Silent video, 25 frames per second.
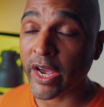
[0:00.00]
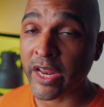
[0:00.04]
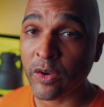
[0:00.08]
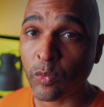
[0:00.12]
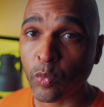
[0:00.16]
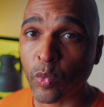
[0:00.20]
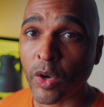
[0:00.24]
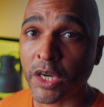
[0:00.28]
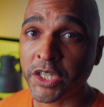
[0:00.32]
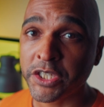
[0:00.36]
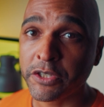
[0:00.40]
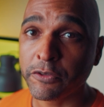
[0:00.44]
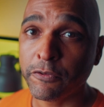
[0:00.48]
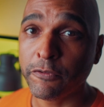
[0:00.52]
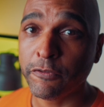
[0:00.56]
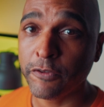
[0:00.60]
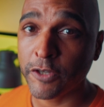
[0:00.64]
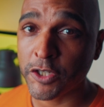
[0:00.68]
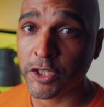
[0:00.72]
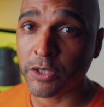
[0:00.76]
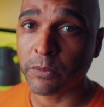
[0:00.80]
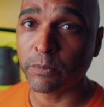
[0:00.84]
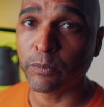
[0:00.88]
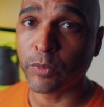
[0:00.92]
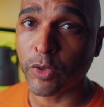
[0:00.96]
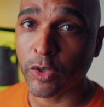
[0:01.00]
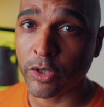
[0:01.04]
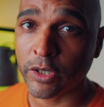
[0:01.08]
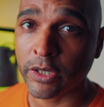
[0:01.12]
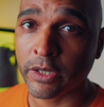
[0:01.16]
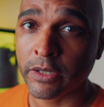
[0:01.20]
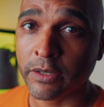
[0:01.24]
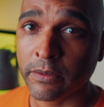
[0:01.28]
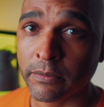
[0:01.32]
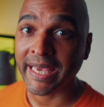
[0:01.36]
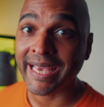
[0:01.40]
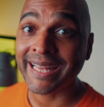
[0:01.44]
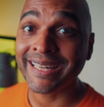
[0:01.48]
and watch a vision board
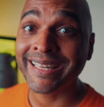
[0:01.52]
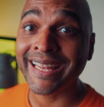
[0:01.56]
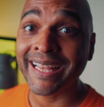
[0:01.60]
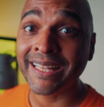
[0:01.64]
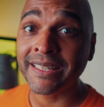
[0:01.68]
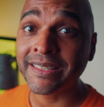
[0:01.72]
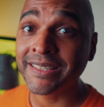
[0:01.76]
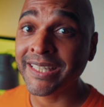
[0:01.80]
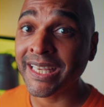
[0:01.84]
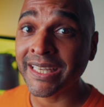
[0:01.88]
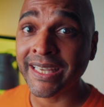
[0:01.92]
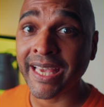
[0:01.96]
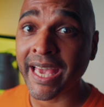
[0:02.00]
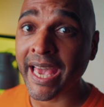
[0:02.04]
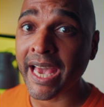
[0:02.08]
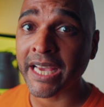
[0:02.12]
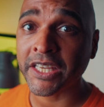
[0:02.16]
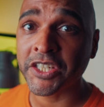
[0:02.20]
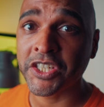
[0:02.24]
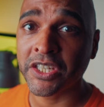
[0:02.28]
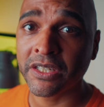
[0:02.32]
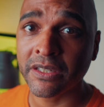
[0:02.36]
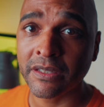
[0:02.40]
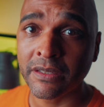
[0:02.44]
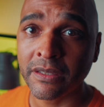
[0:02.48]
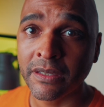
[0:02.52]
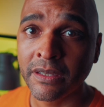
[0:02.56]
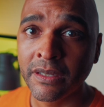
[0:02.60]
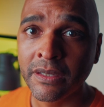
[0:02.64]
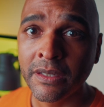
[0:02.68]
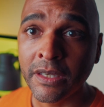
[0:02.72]
and then take action.